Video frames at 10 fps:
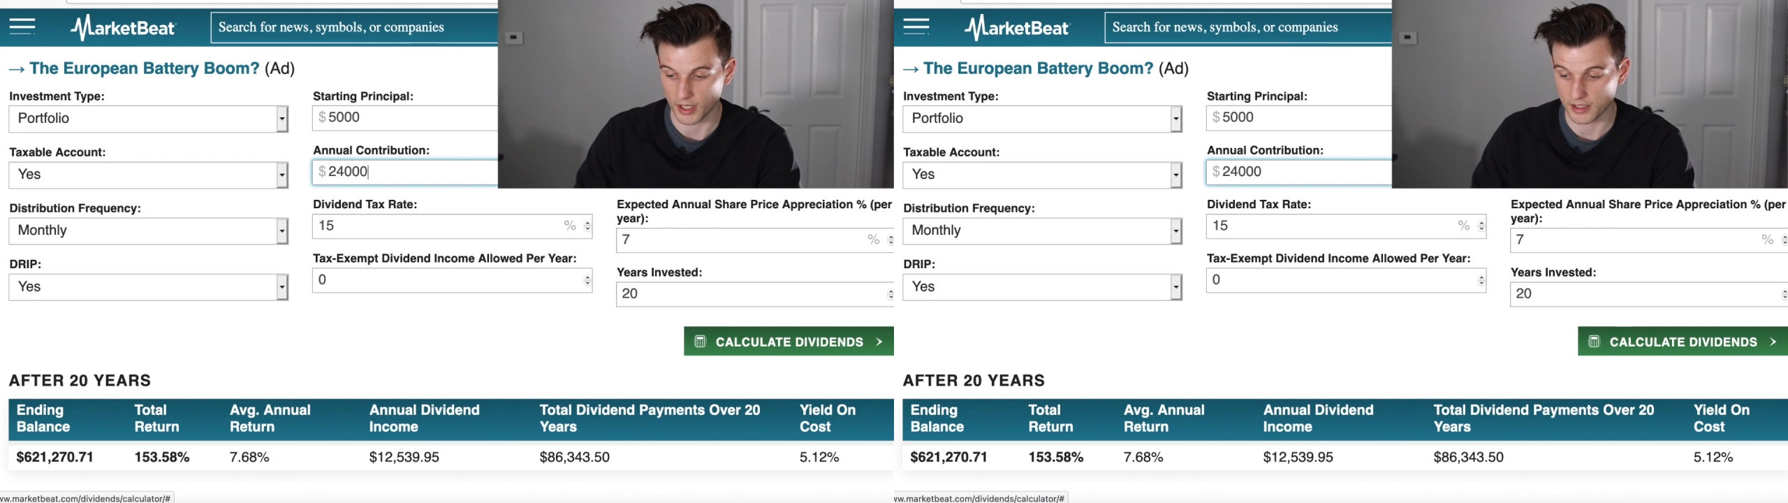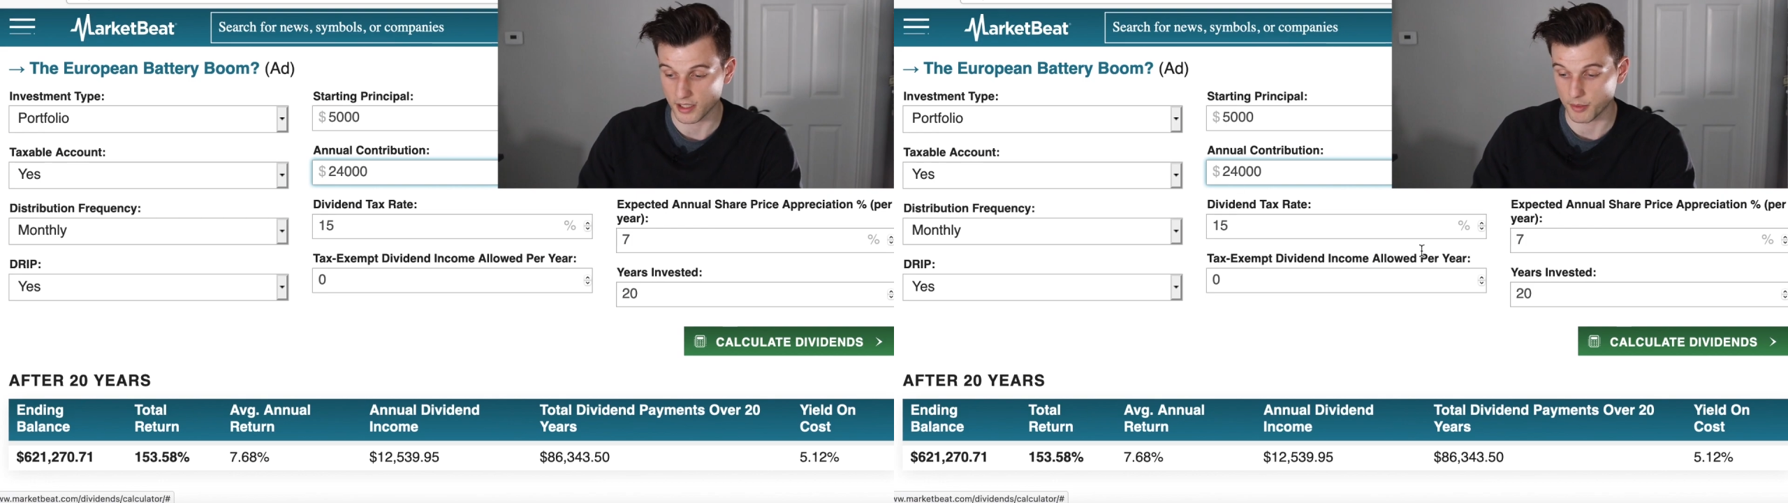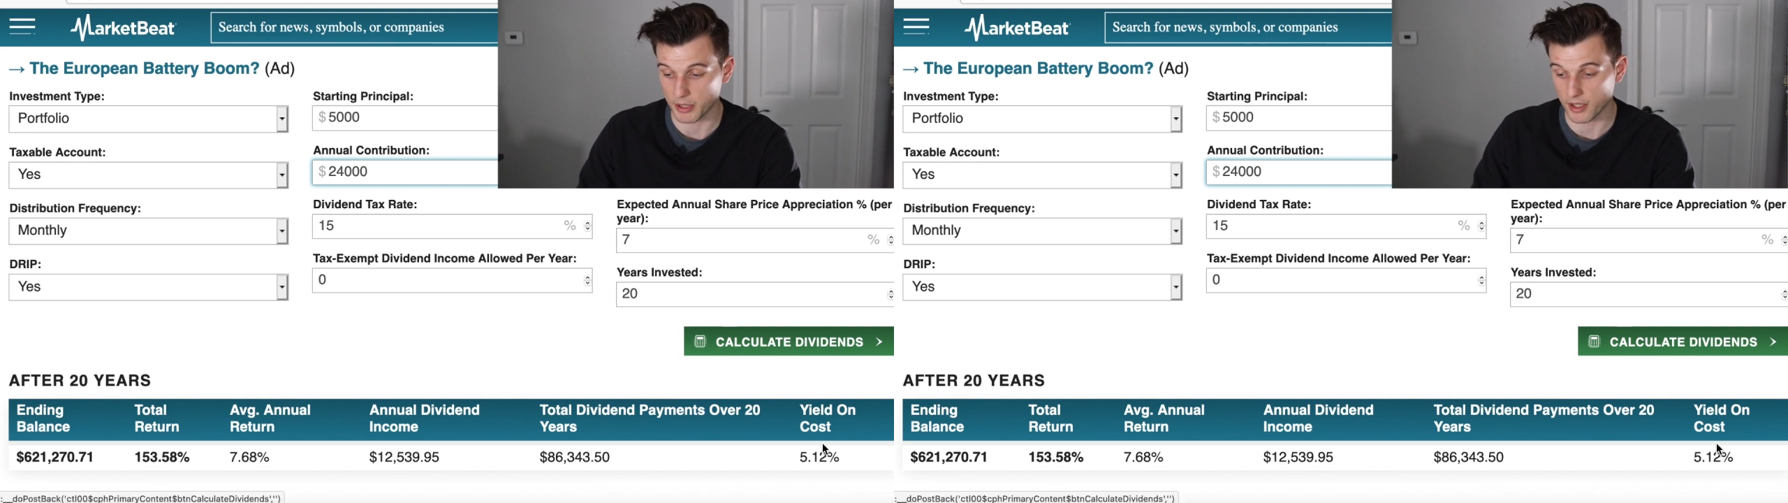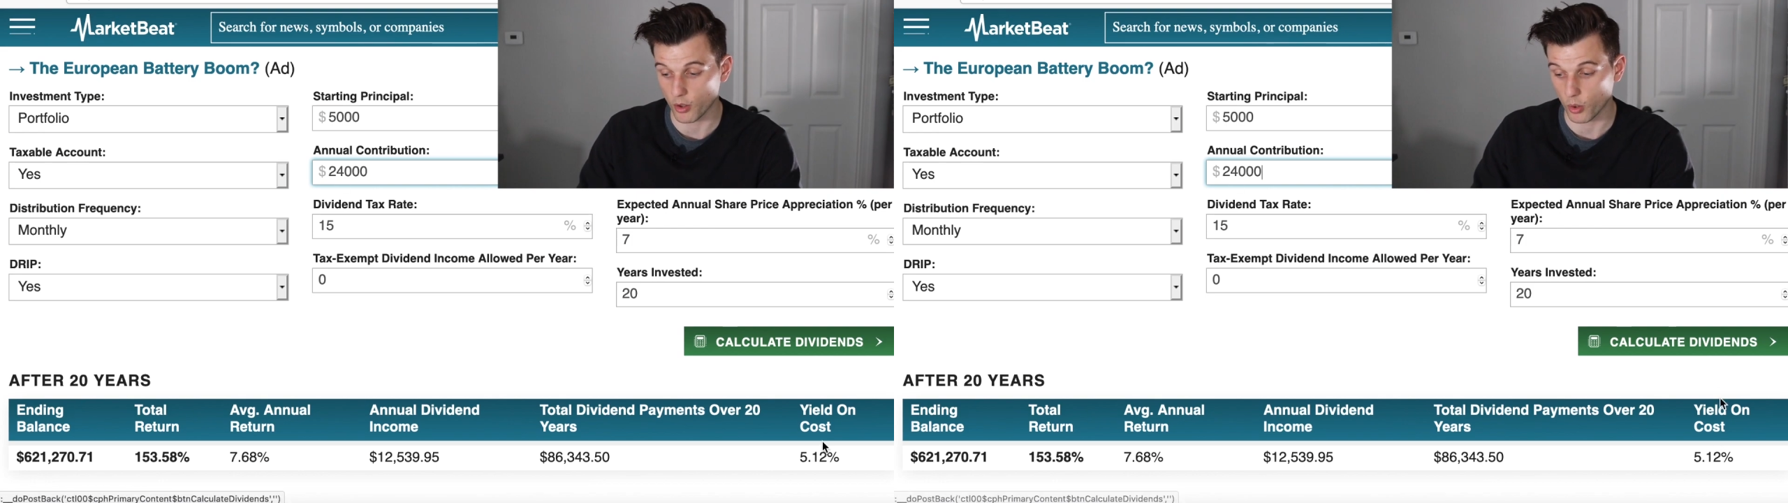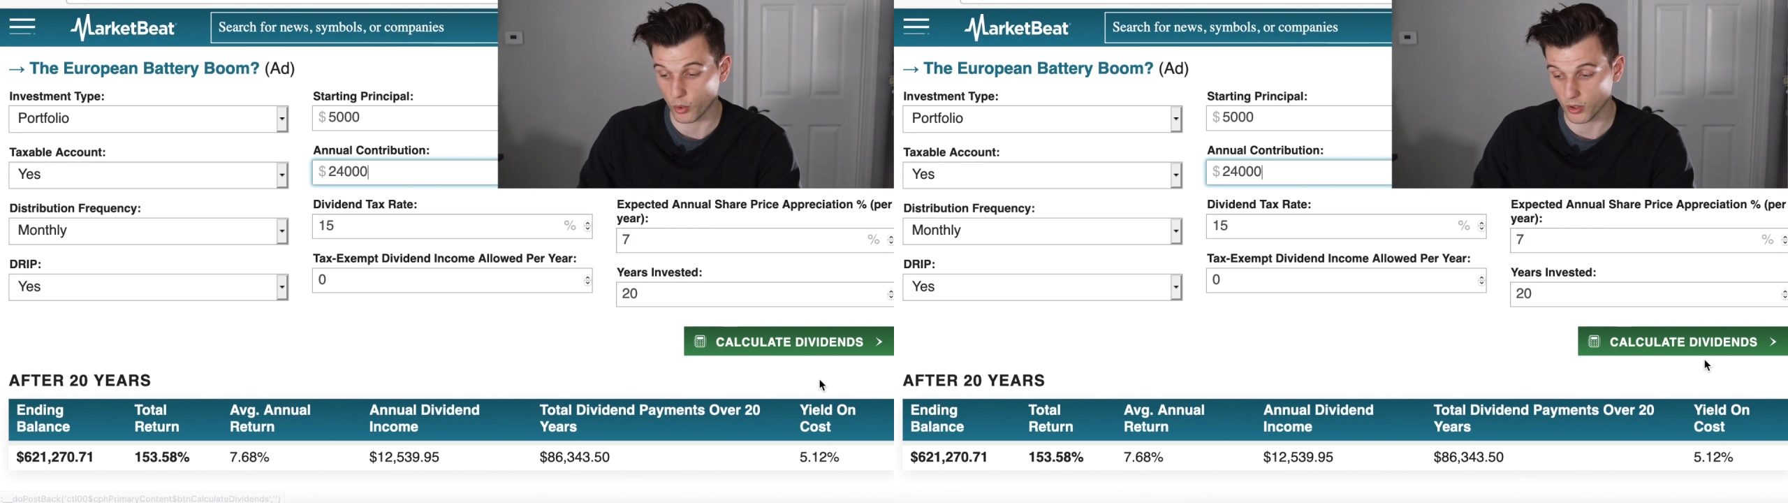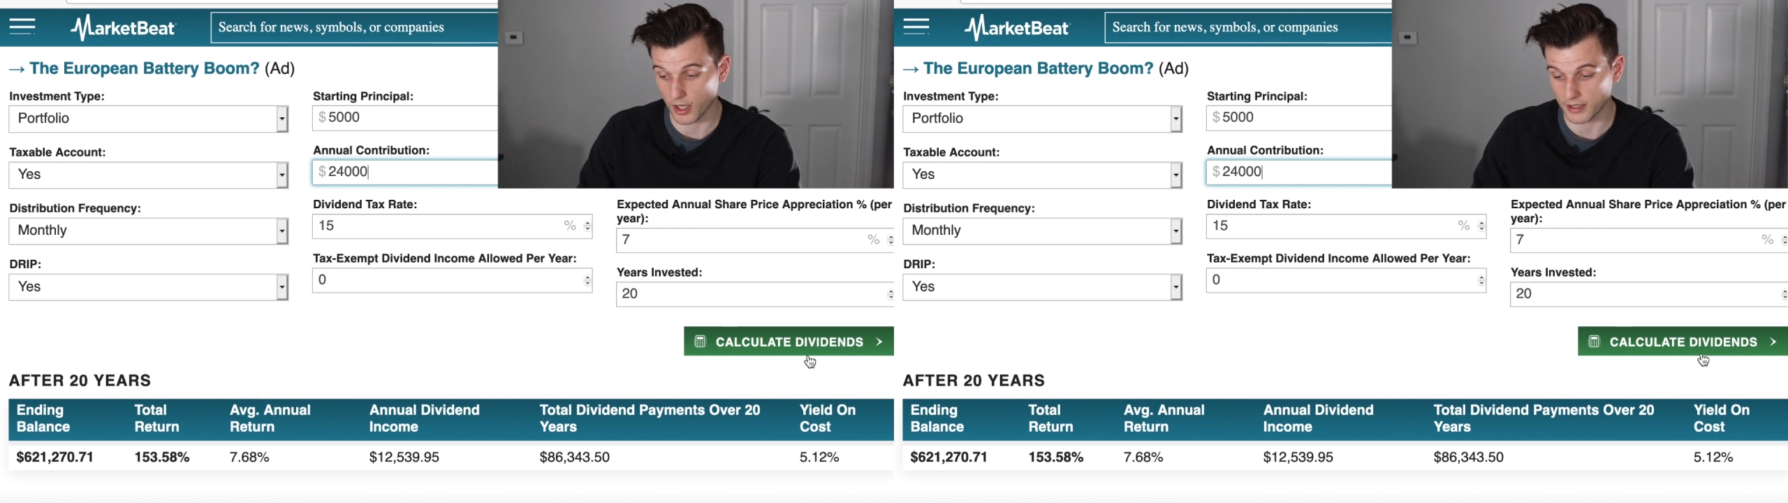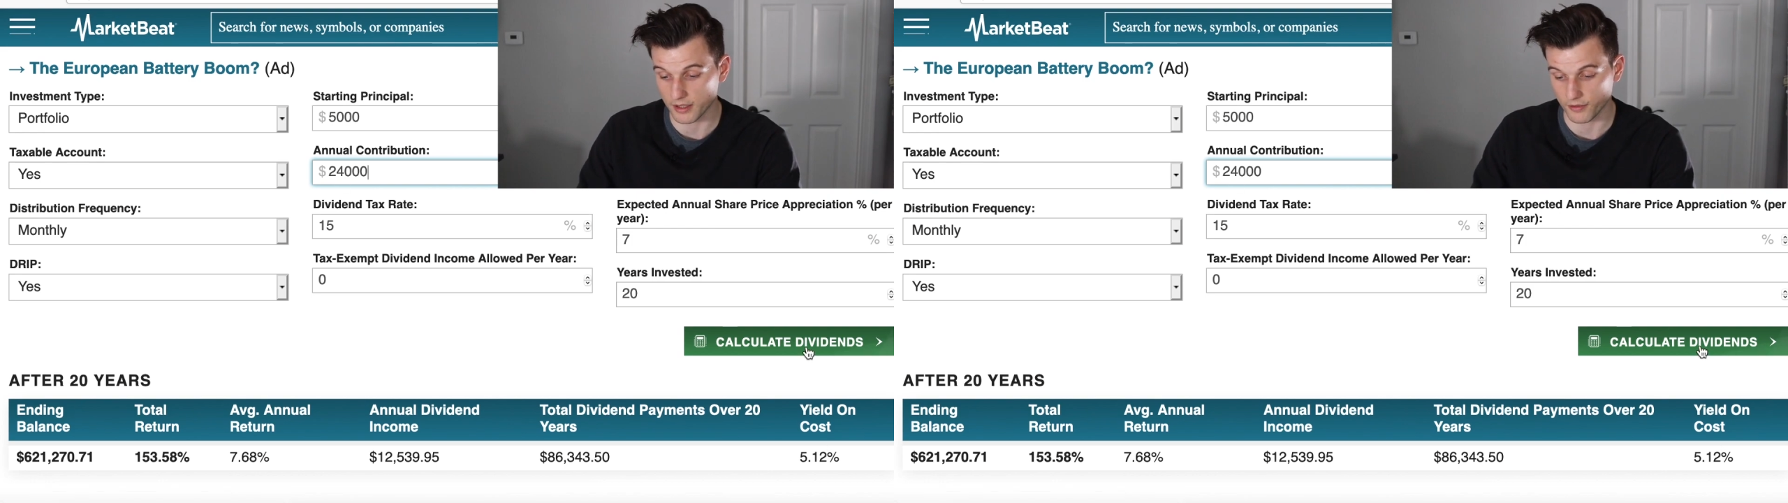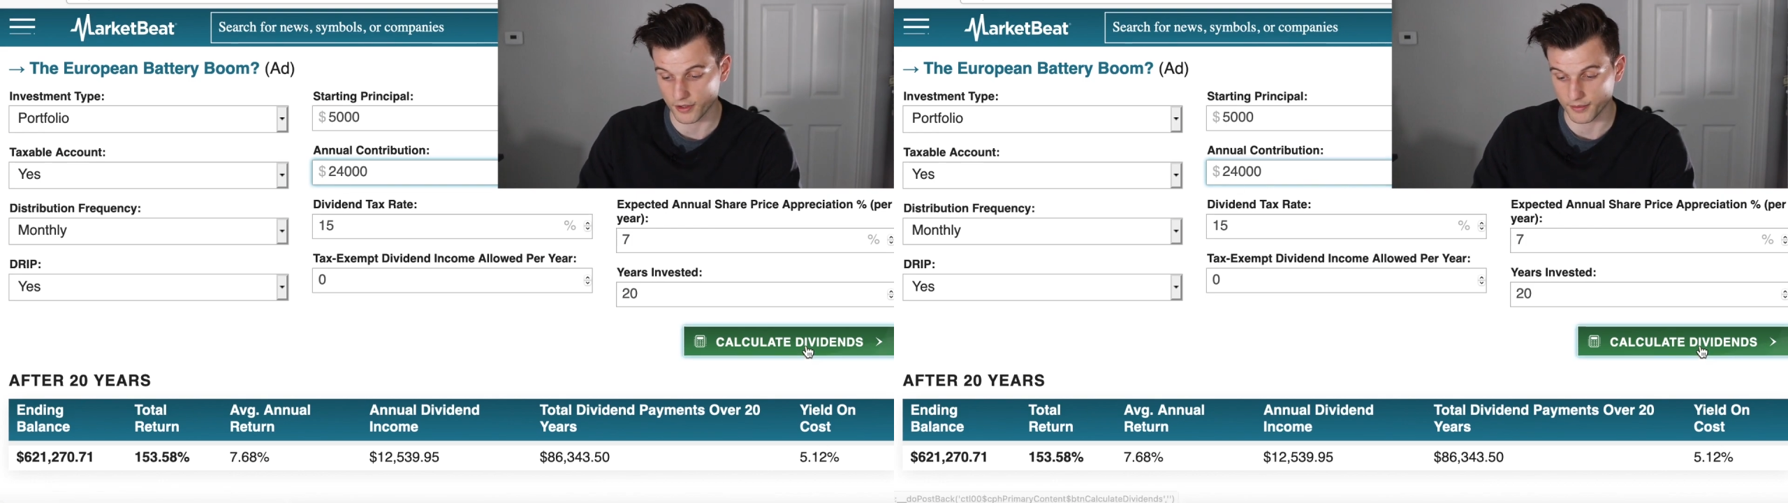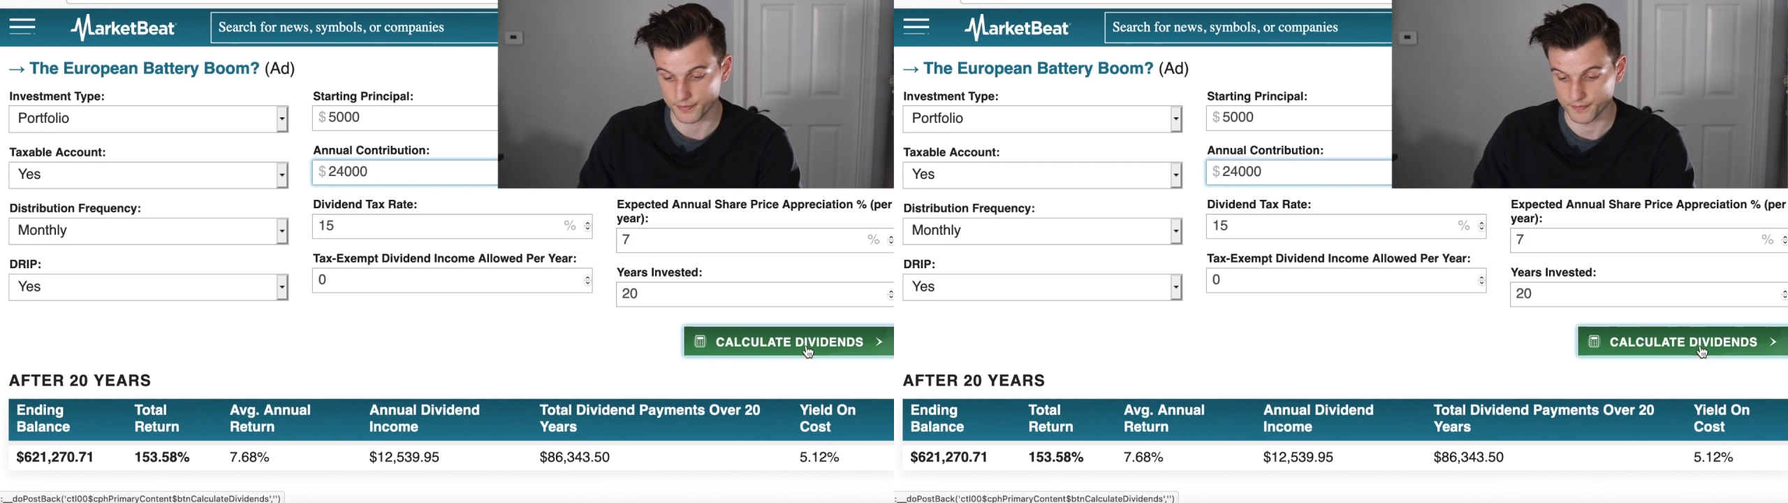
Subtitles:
it's going to be a whole lot different.